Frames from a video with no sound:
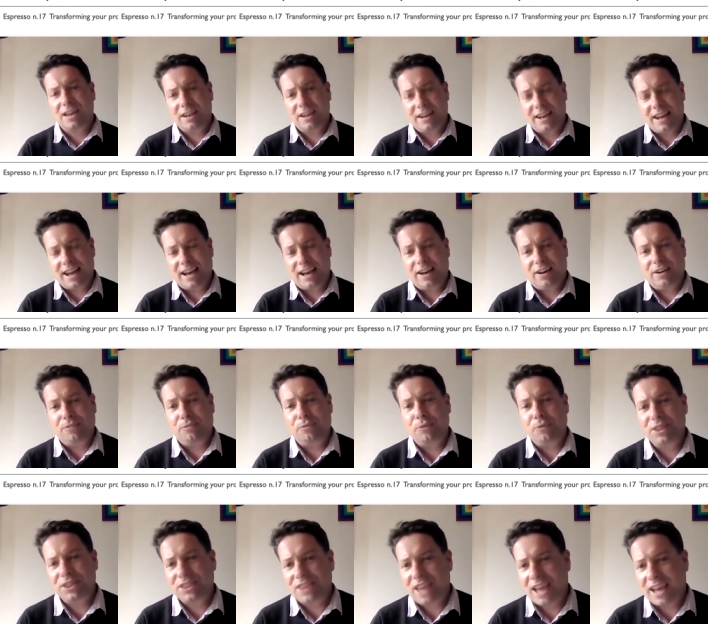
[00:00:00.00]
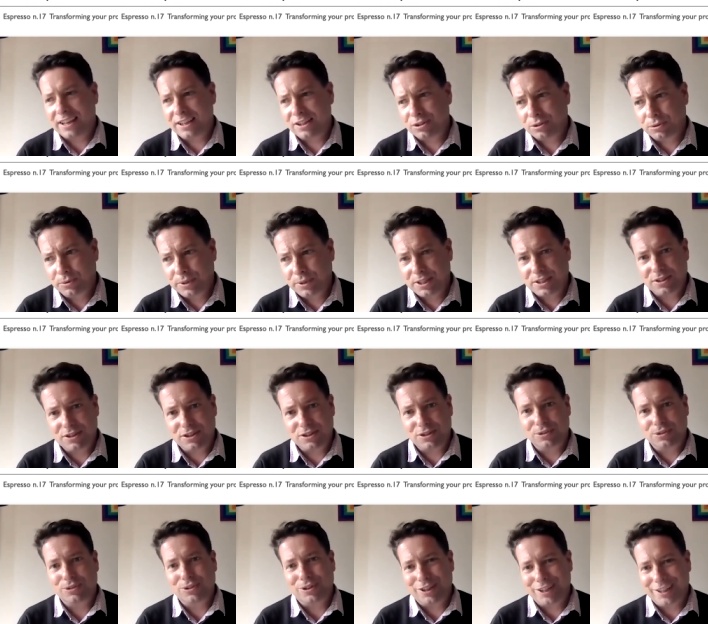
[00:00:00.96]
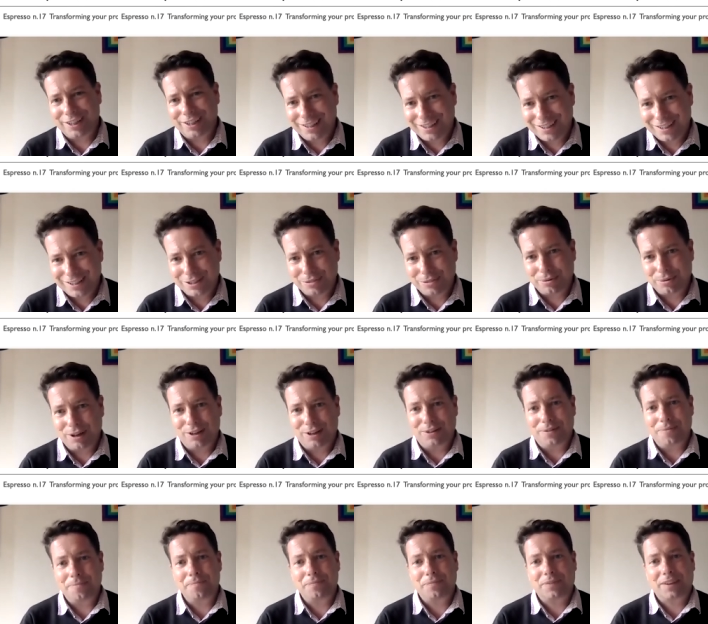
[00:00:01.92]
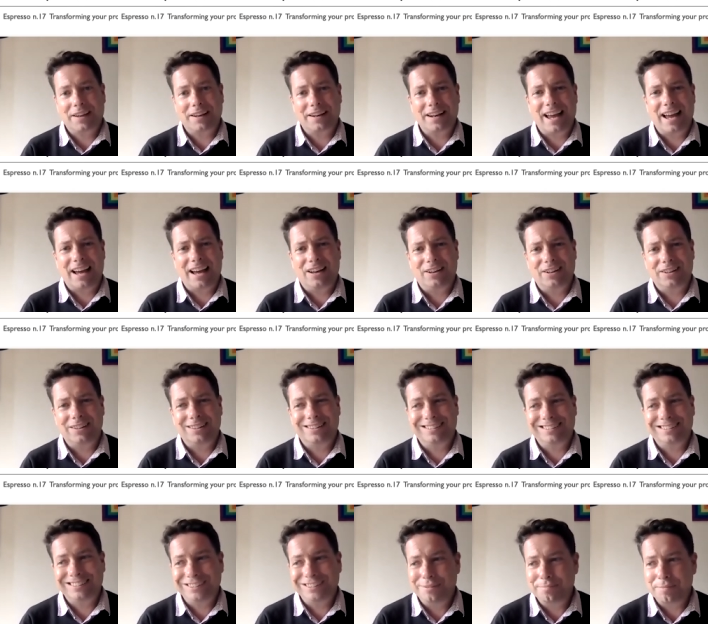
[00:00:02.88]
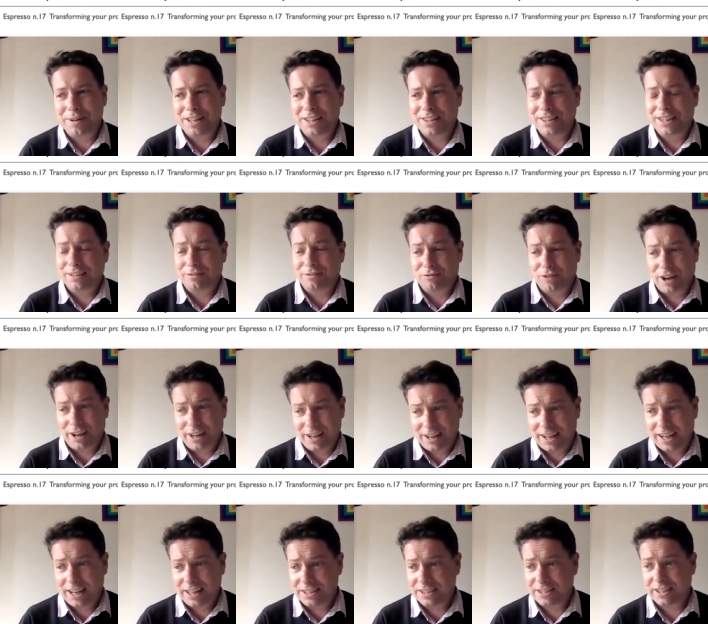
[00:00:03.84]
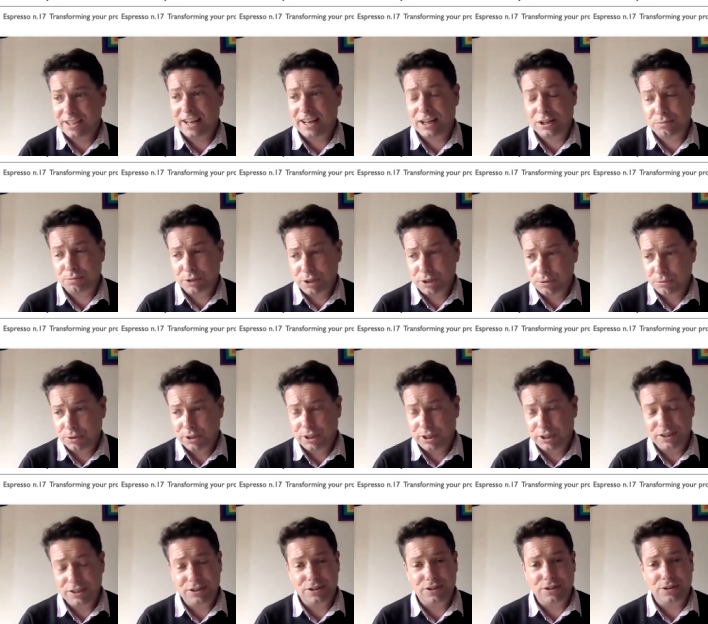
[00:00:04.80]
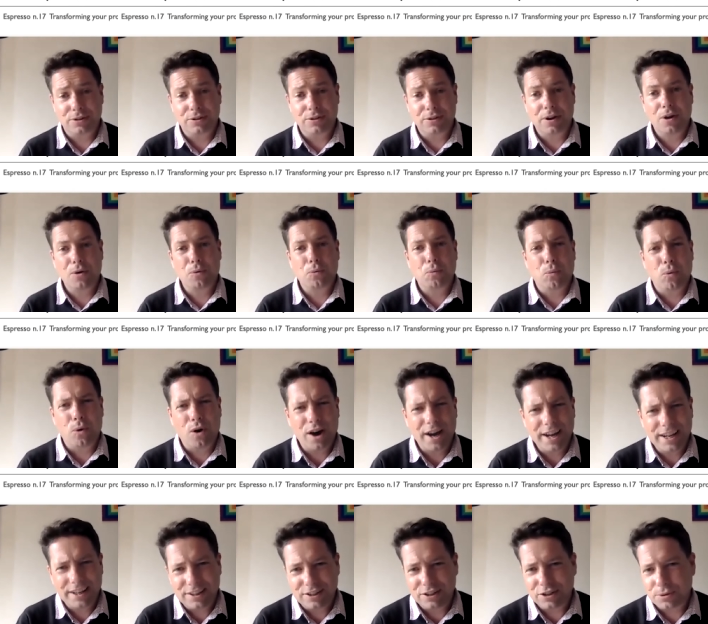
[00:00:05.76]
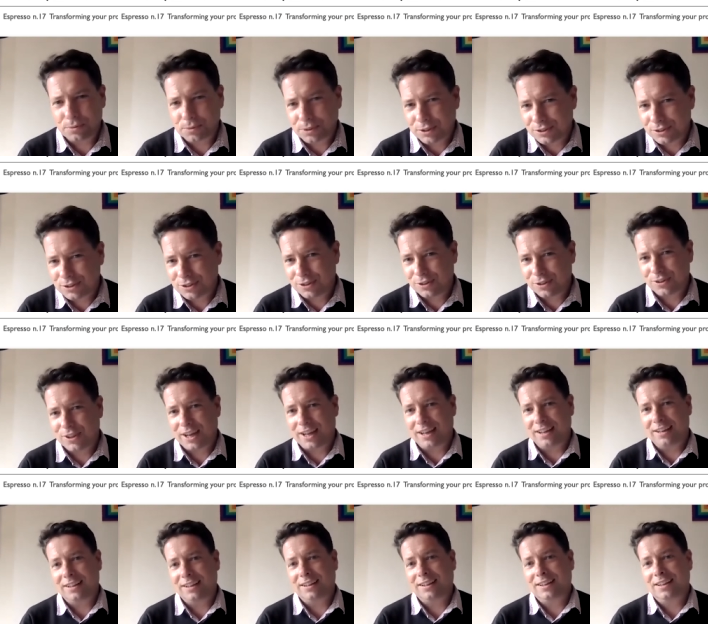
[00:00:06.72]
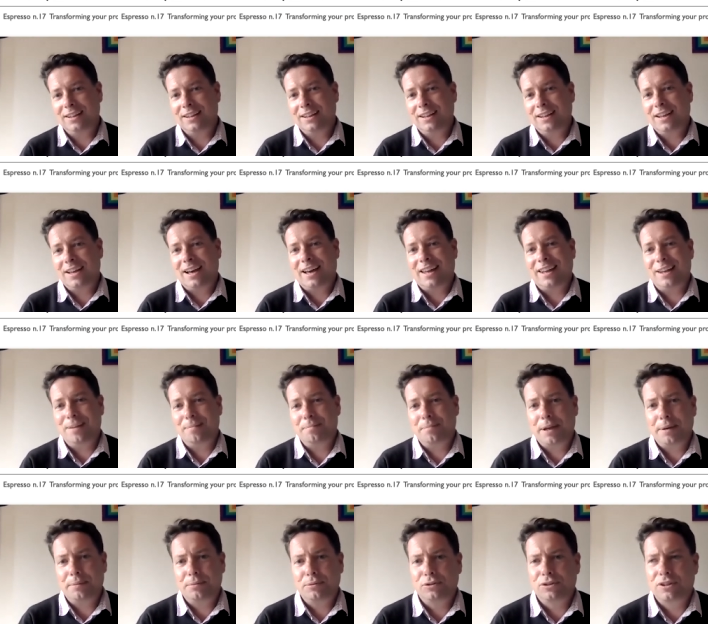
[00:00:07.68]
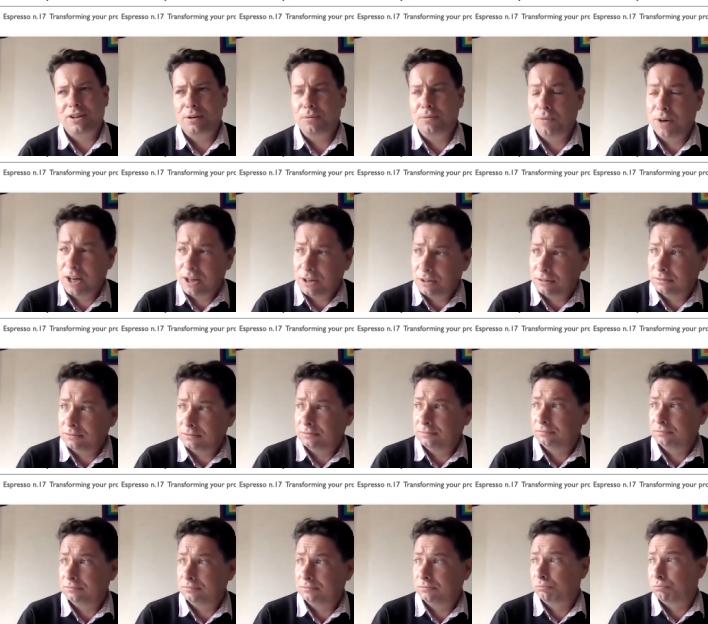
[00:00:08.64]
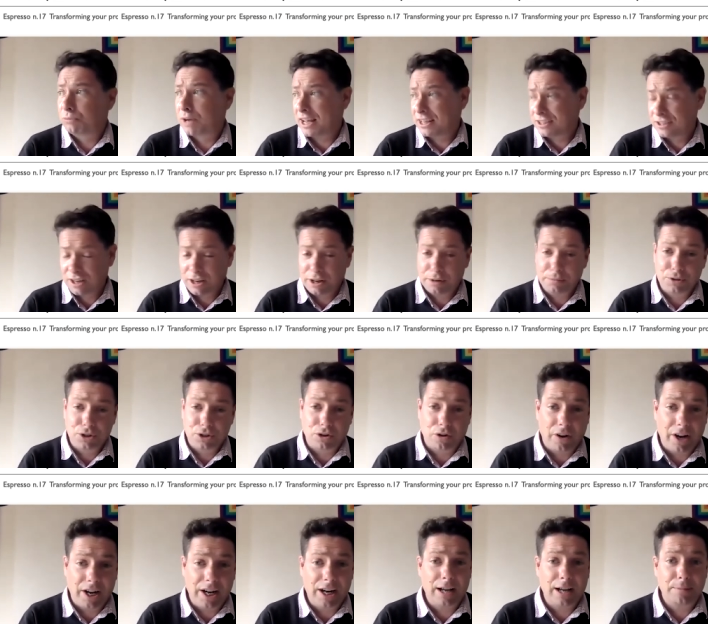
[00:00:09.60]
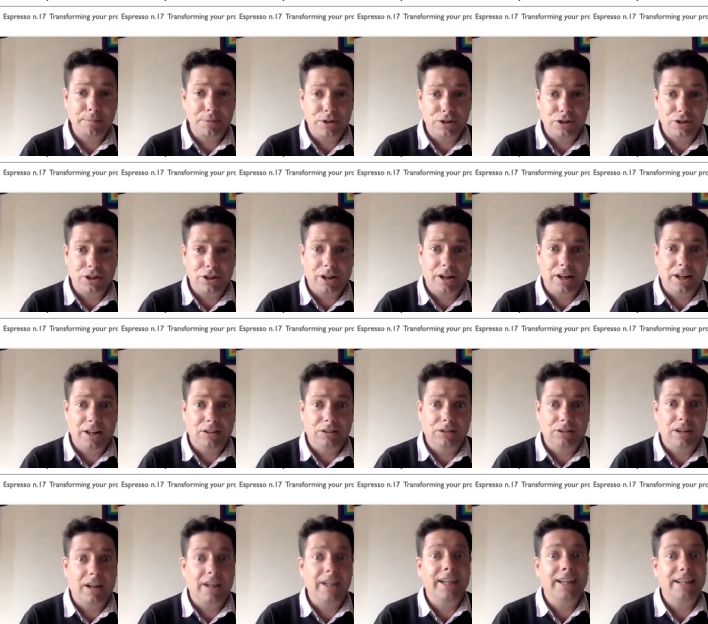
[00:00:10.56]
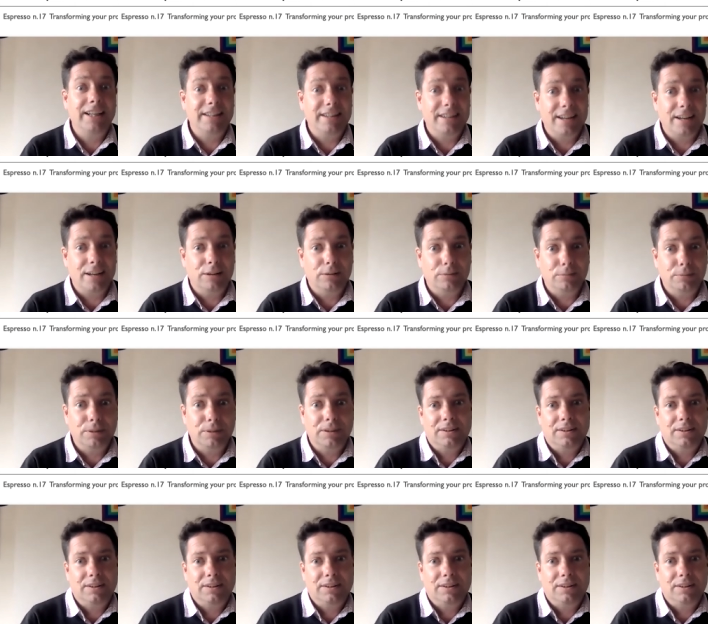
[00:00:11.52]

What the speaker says: Now, with that is always a story as well. Now, you may think, right, okay, so that's what you wanted to do. Why did you want to do that? And then people say, well, as I was growing up as a child, I needed help.